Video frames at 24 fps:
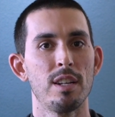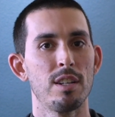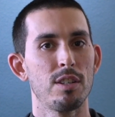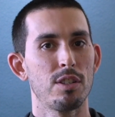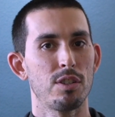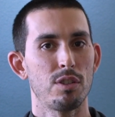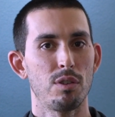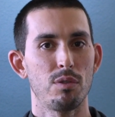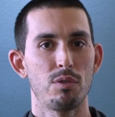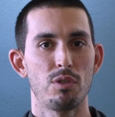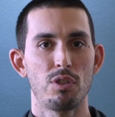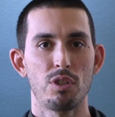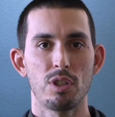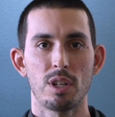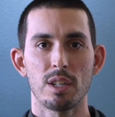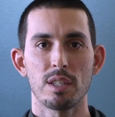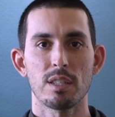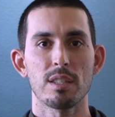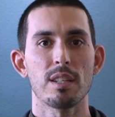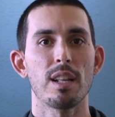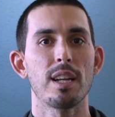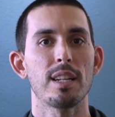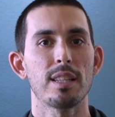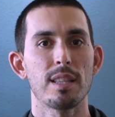So
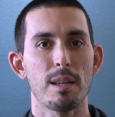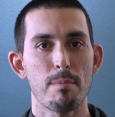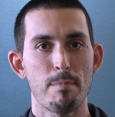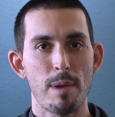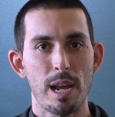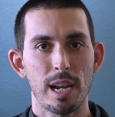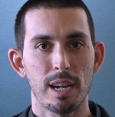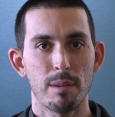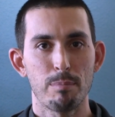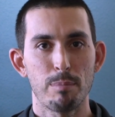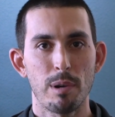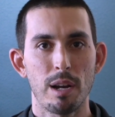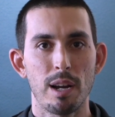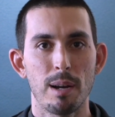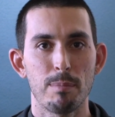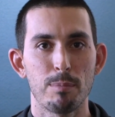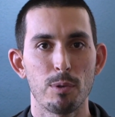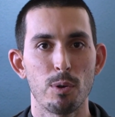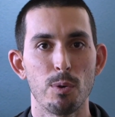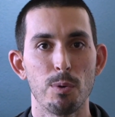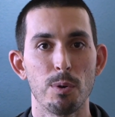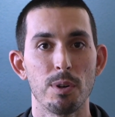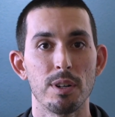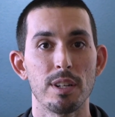just like that bag of
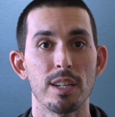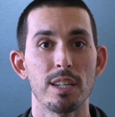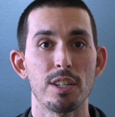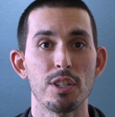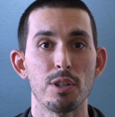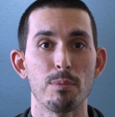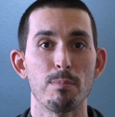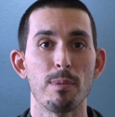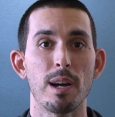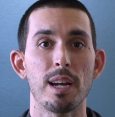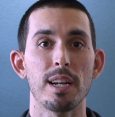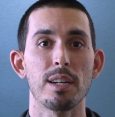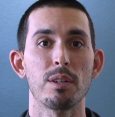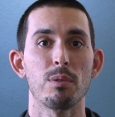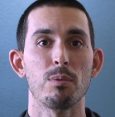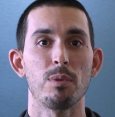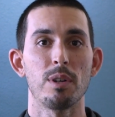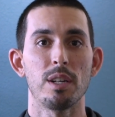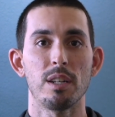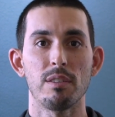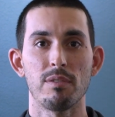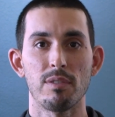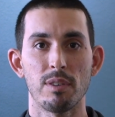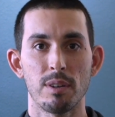popcorn in your
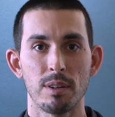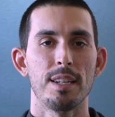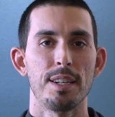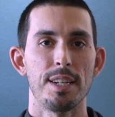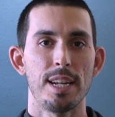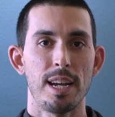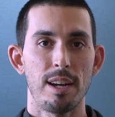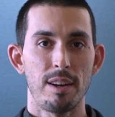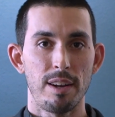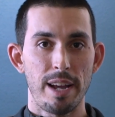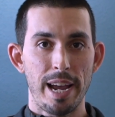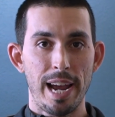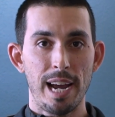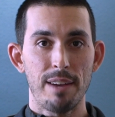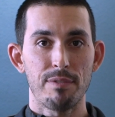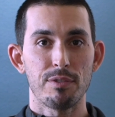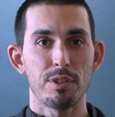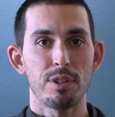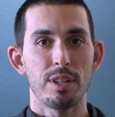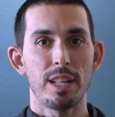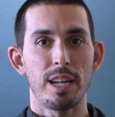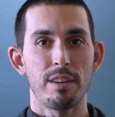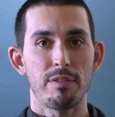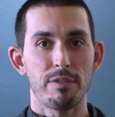microwave. Now
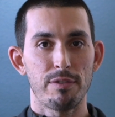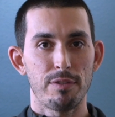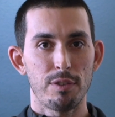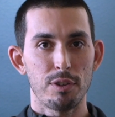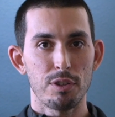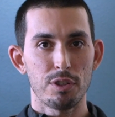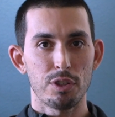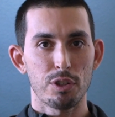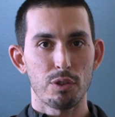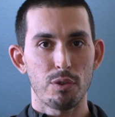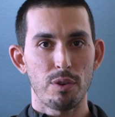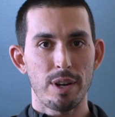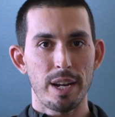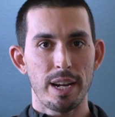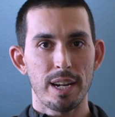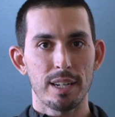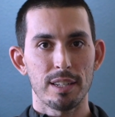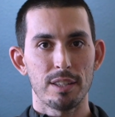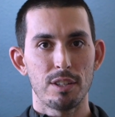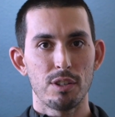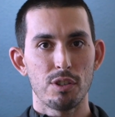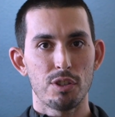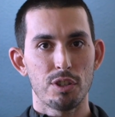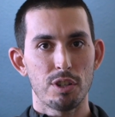after that first
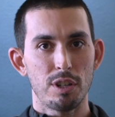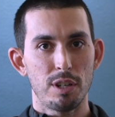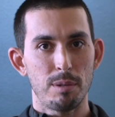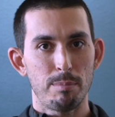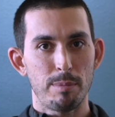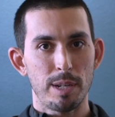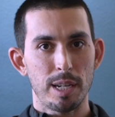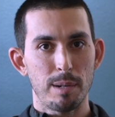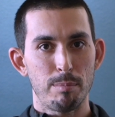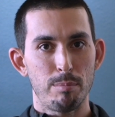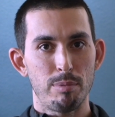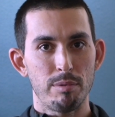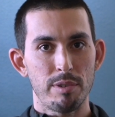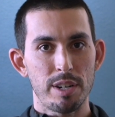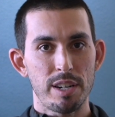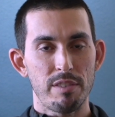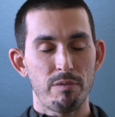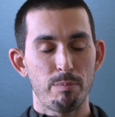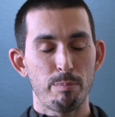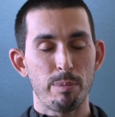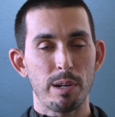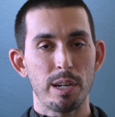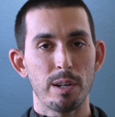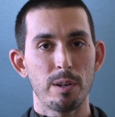crack, there's going to be a
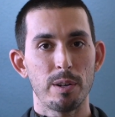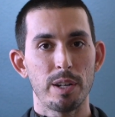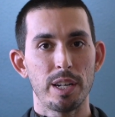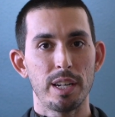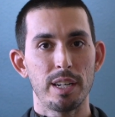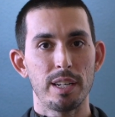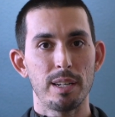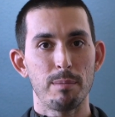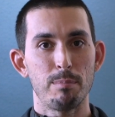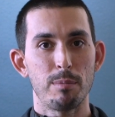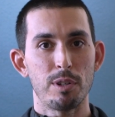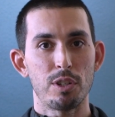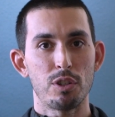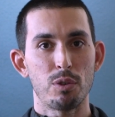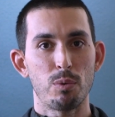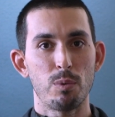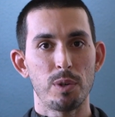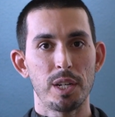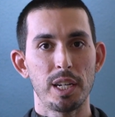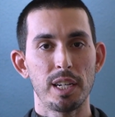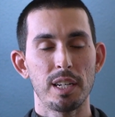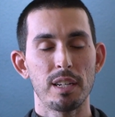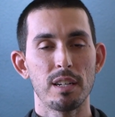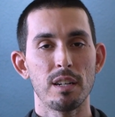brief period in
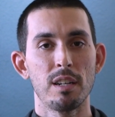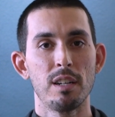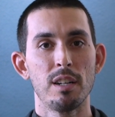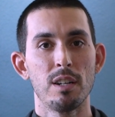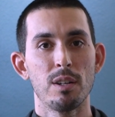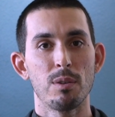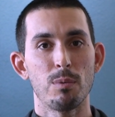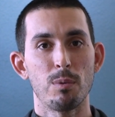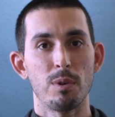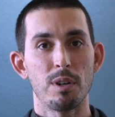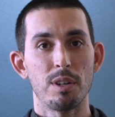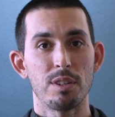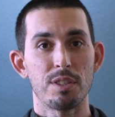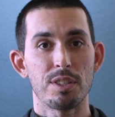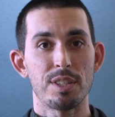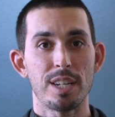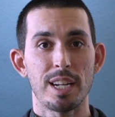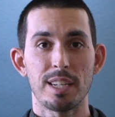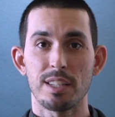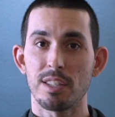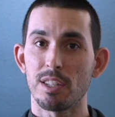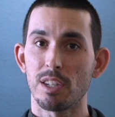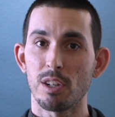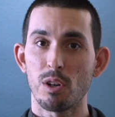between where it's
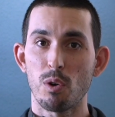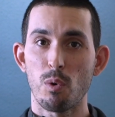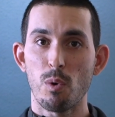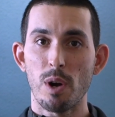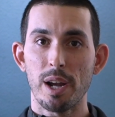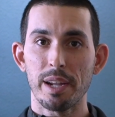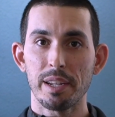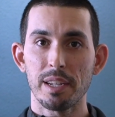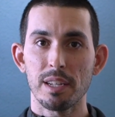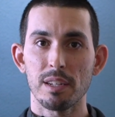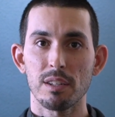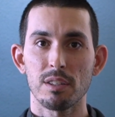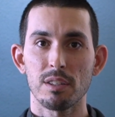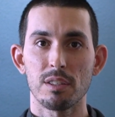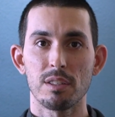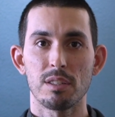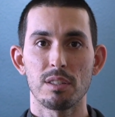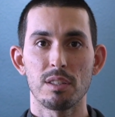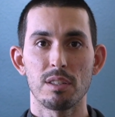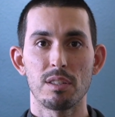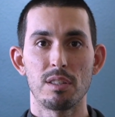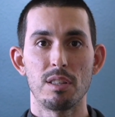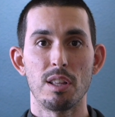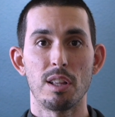nice and quiet.
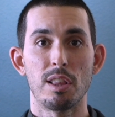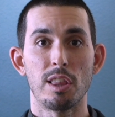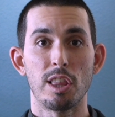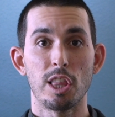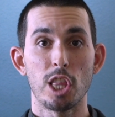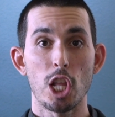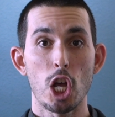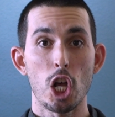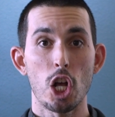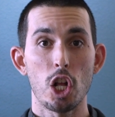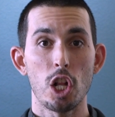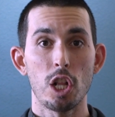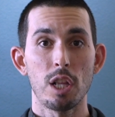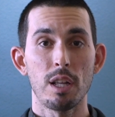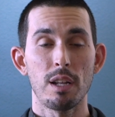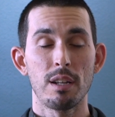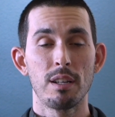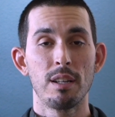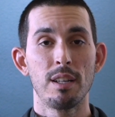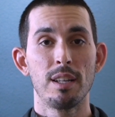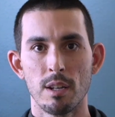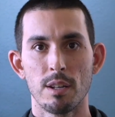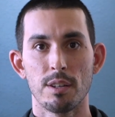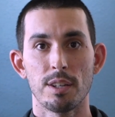This is the lull.
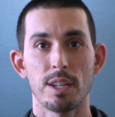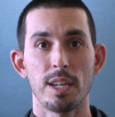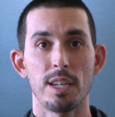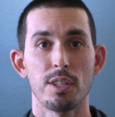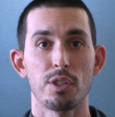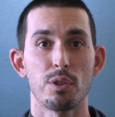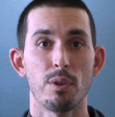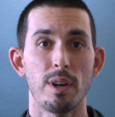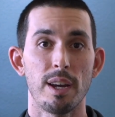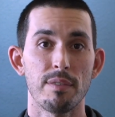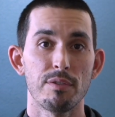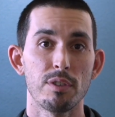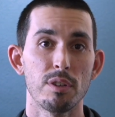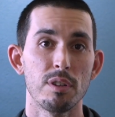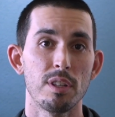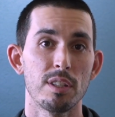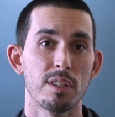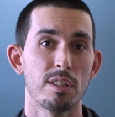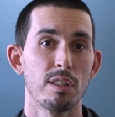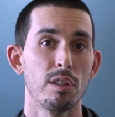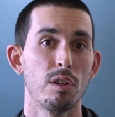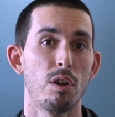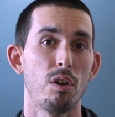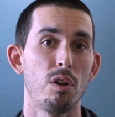Okay, so after
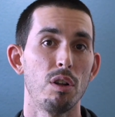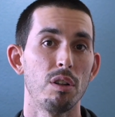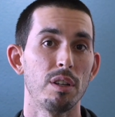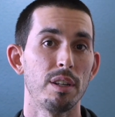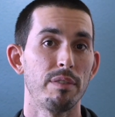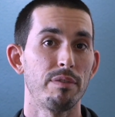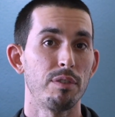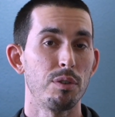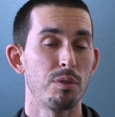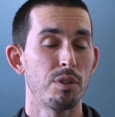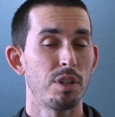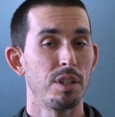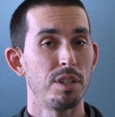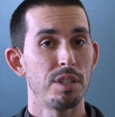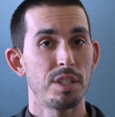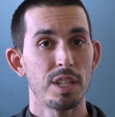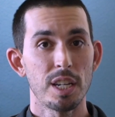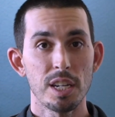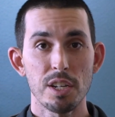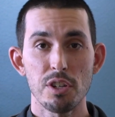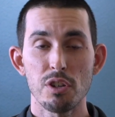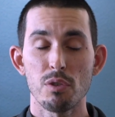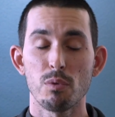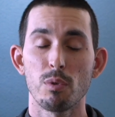this lull, if you
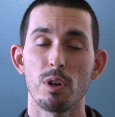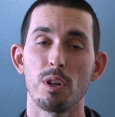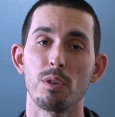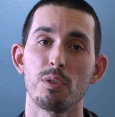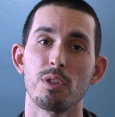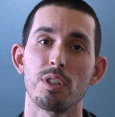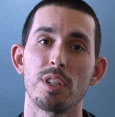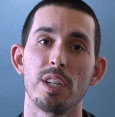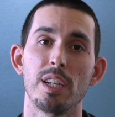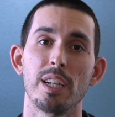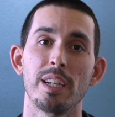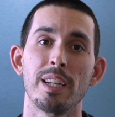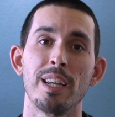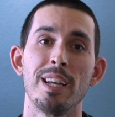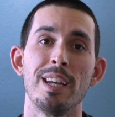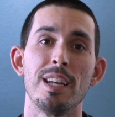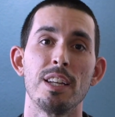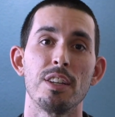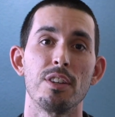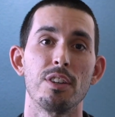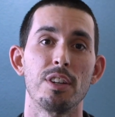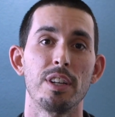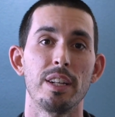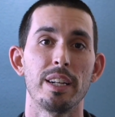continue roasting,
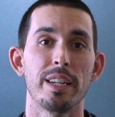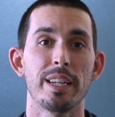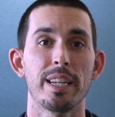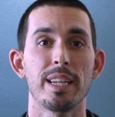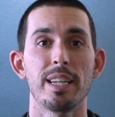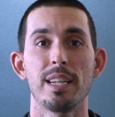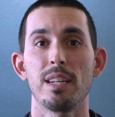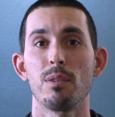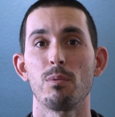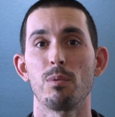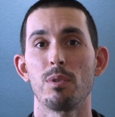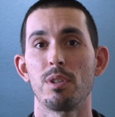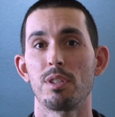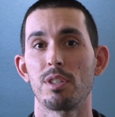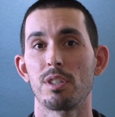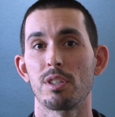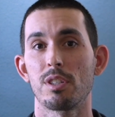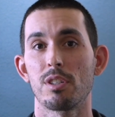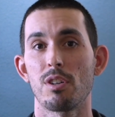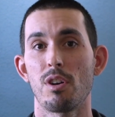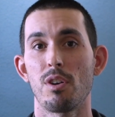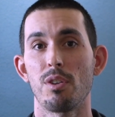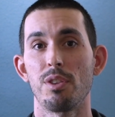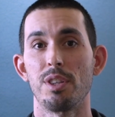you're going to hit what's
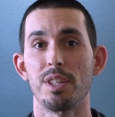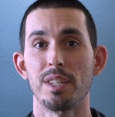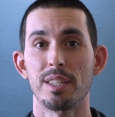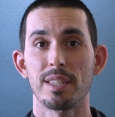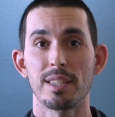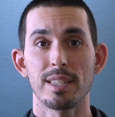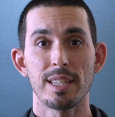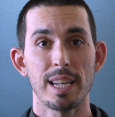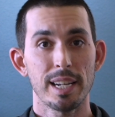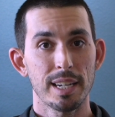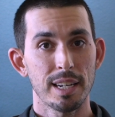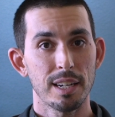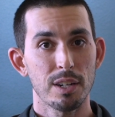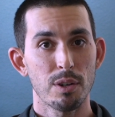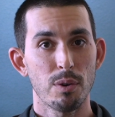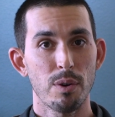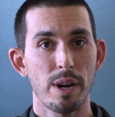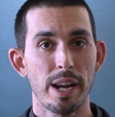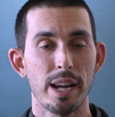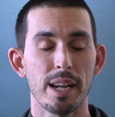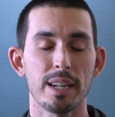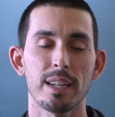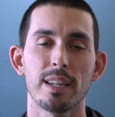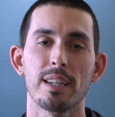called the second
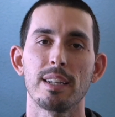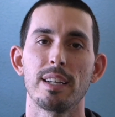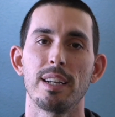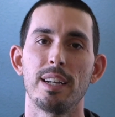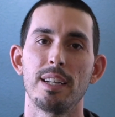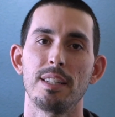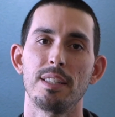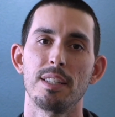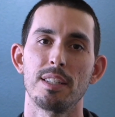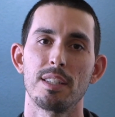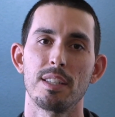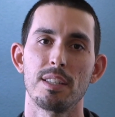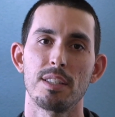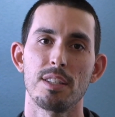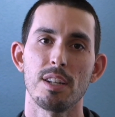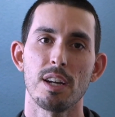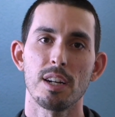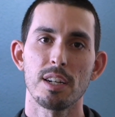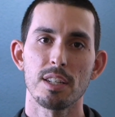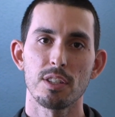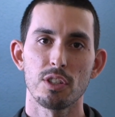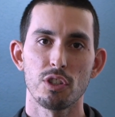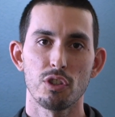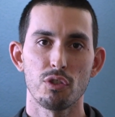crack, and this is
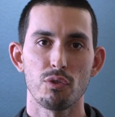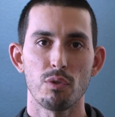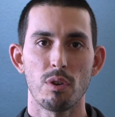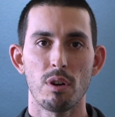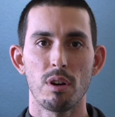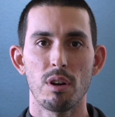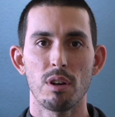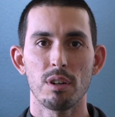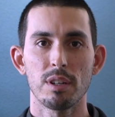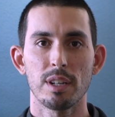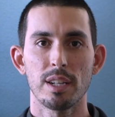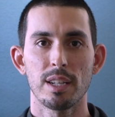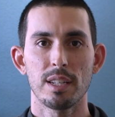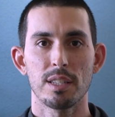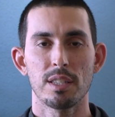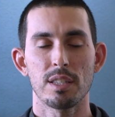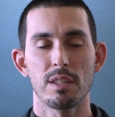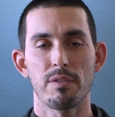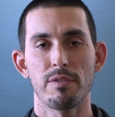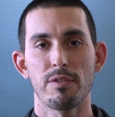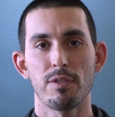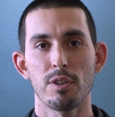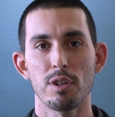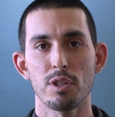not as strong as
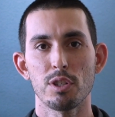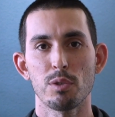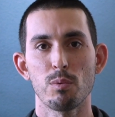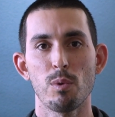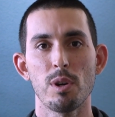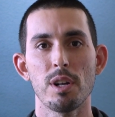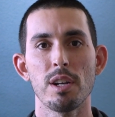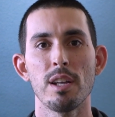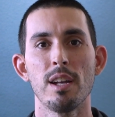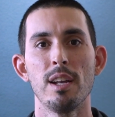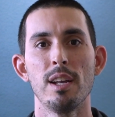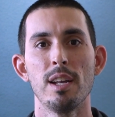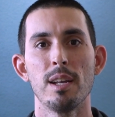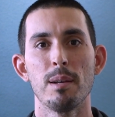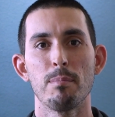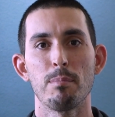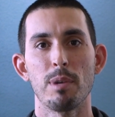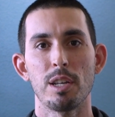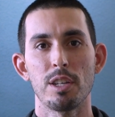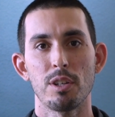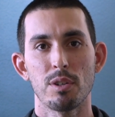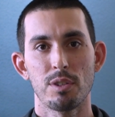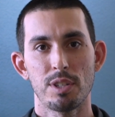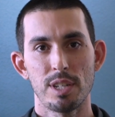the first one,
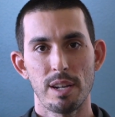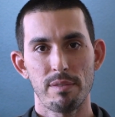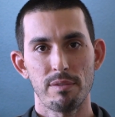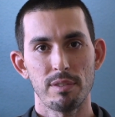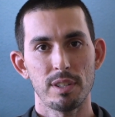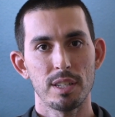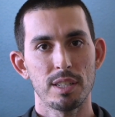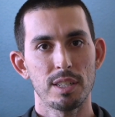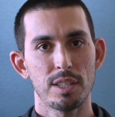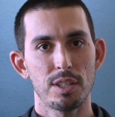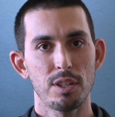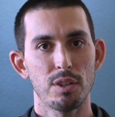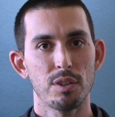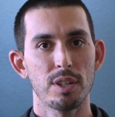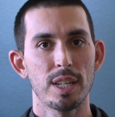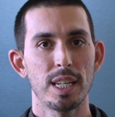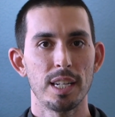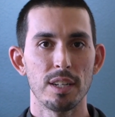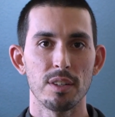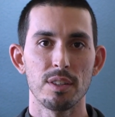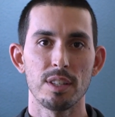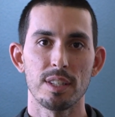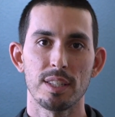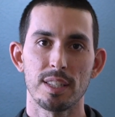but you'll definitely still
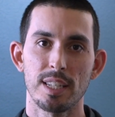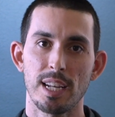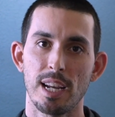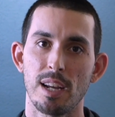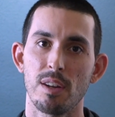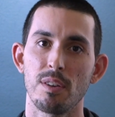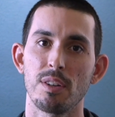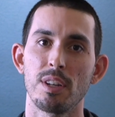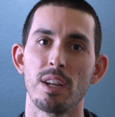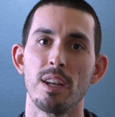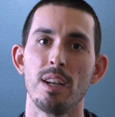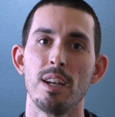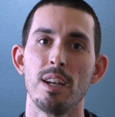hear the sound.